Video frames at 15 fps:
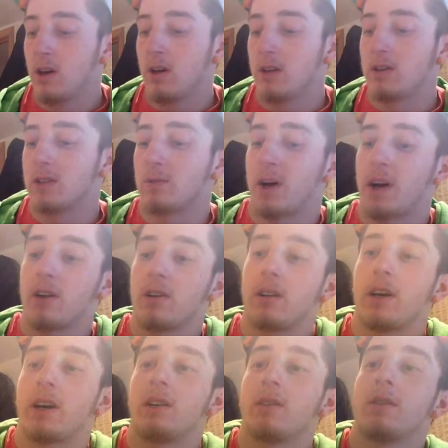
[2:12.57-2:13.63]
The spiral
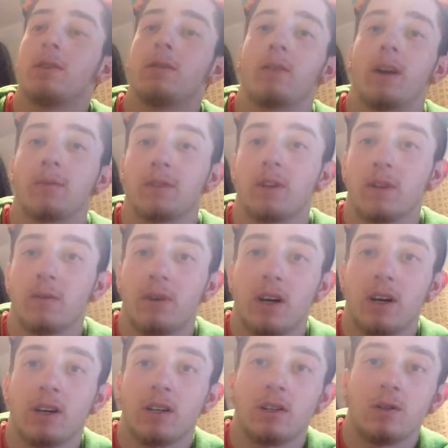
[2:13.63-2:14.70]
line wraps around the
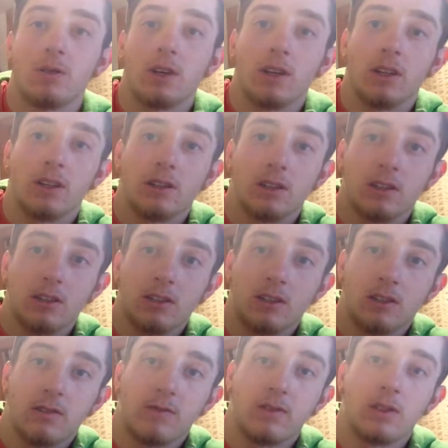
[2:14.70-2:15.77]
body in two
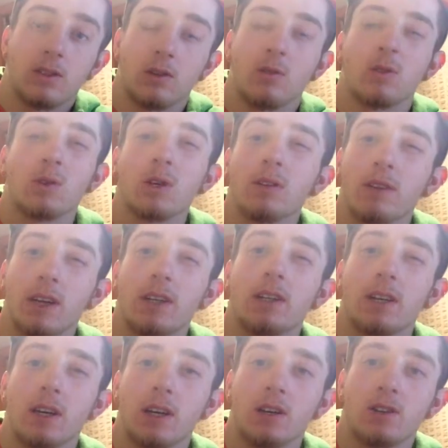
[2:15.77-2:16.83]
helices, so sort of like a
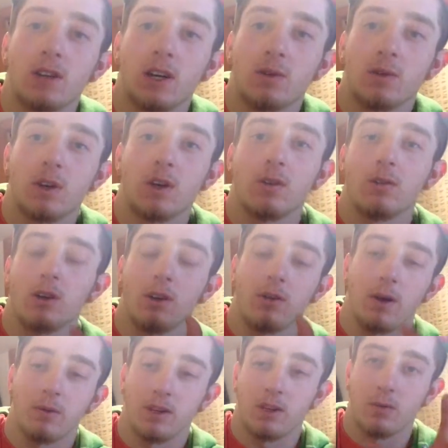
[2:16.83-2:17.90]
DNA strand would go. It
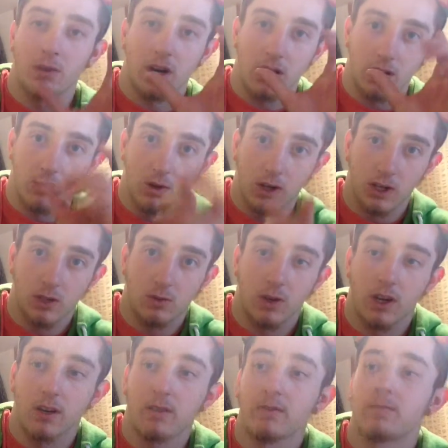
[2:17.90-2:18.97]
wraps around the body one each
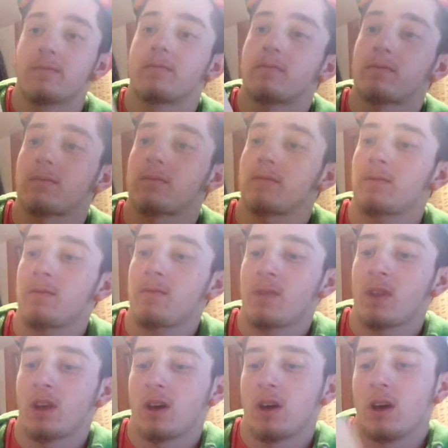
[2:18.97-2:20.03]
way.
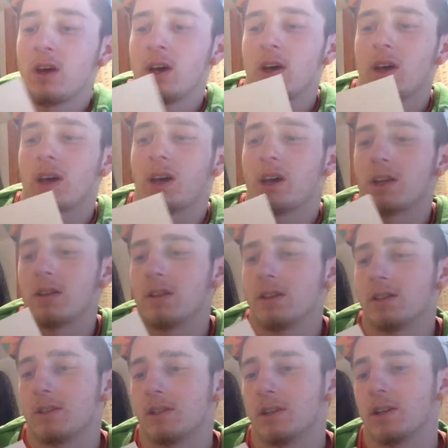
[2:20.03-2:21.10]
And
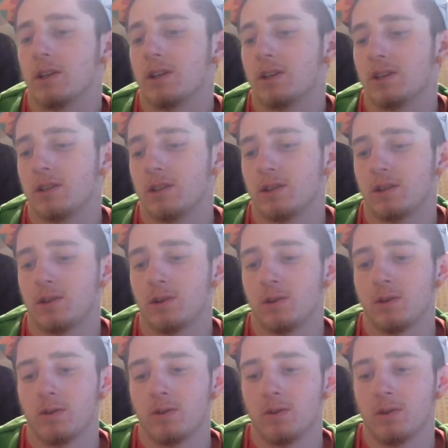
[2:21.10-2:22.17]
this is
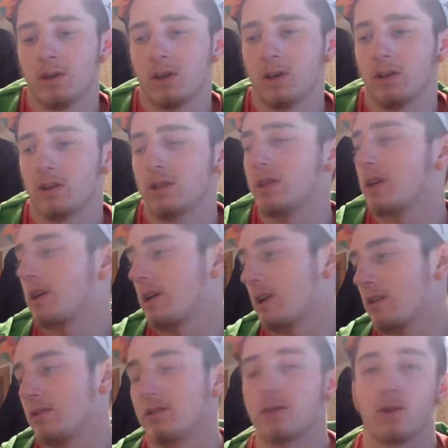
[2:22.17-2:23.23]
to, it's like,
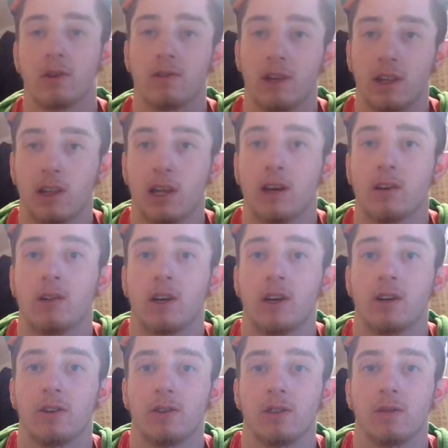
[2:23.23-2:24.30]
again, sort of like the lateral
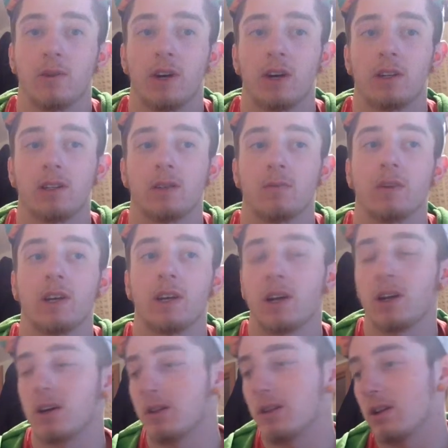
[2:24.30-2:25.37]
line, uses to balance and mediate
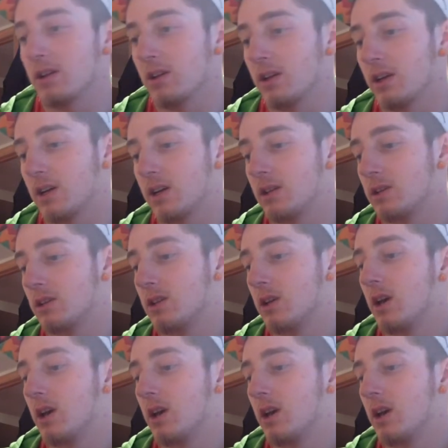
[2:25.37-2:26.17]
all the other lines.